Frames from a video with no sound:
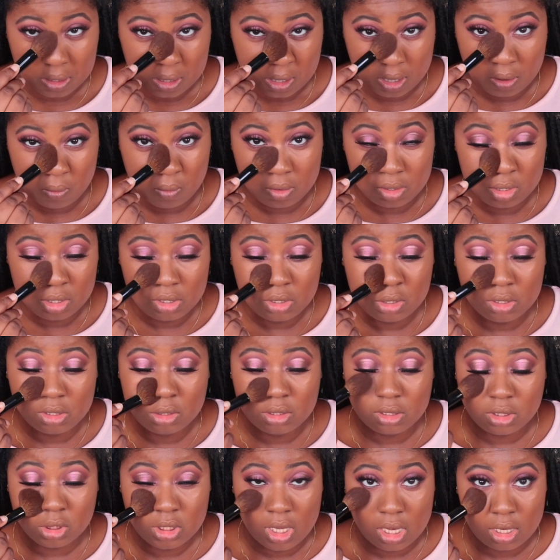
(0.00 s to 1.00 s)
I want to
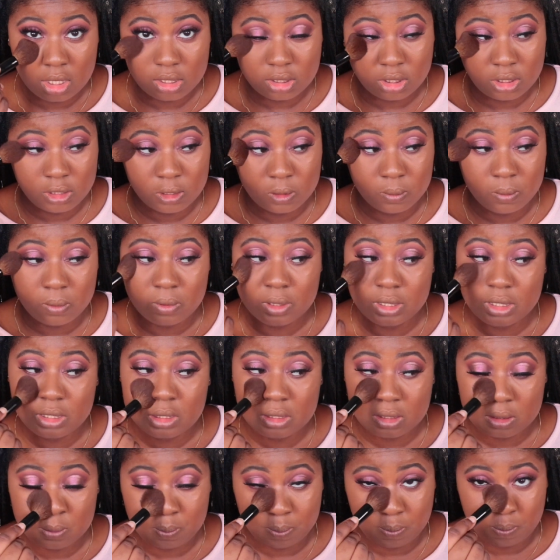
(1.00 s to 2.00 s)
use Charlotte
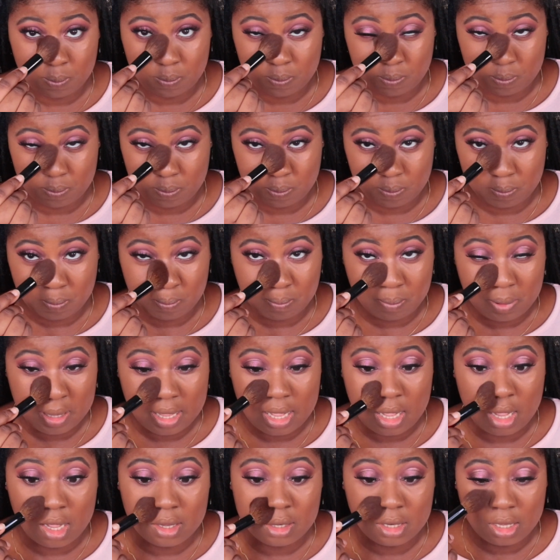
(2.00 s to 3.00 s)
Tilbury's
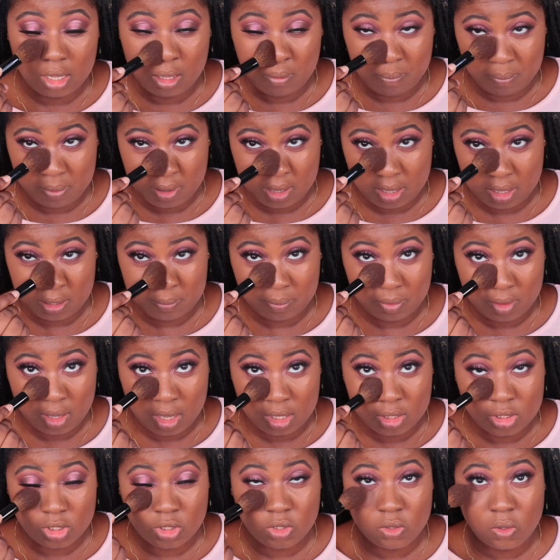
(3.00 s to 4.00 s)
powder, but
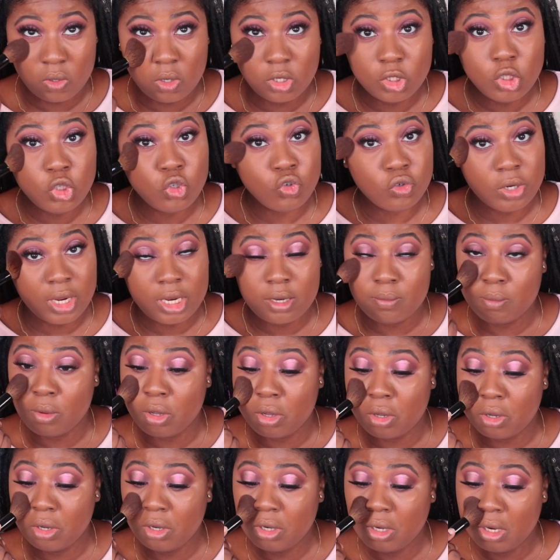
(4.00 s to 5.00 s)
I saw in Trend
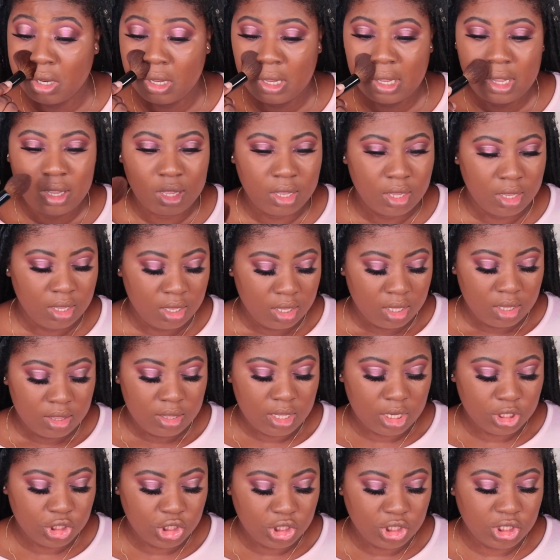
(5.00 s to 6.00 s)
Mood
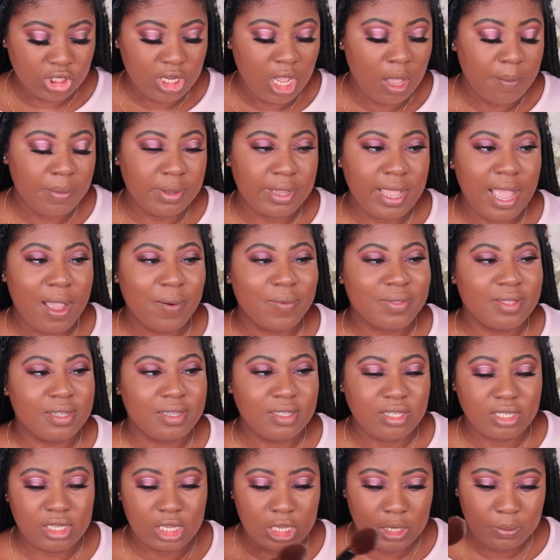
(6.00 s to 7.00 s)
that she's coming out with a
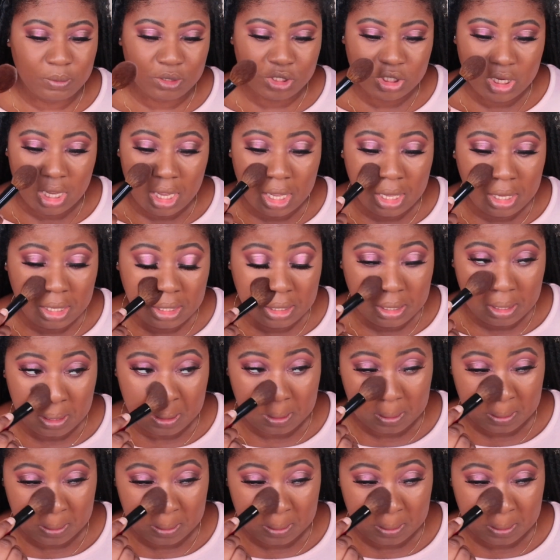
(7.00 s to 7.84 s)
deep shade.